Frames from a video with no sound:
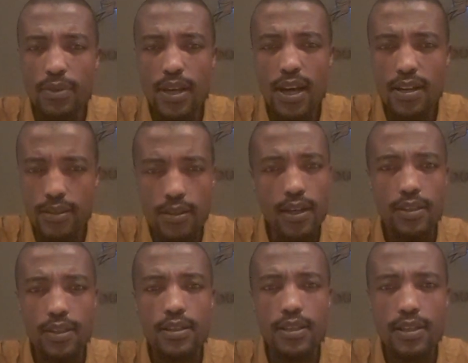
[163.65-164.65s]
Yeah, I
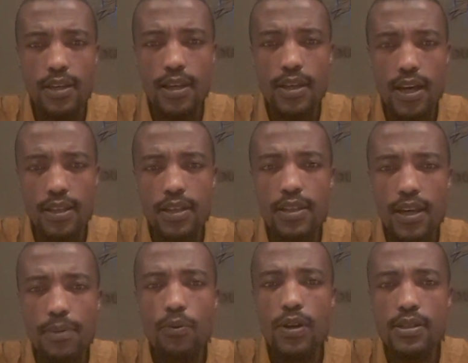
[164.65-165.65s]
think the
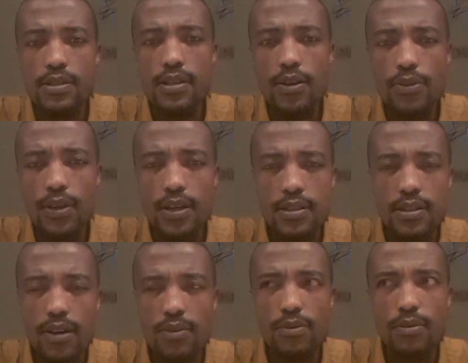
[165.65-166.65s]
name was
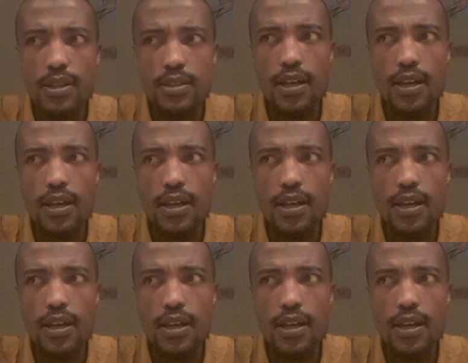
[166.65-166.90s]
Southwest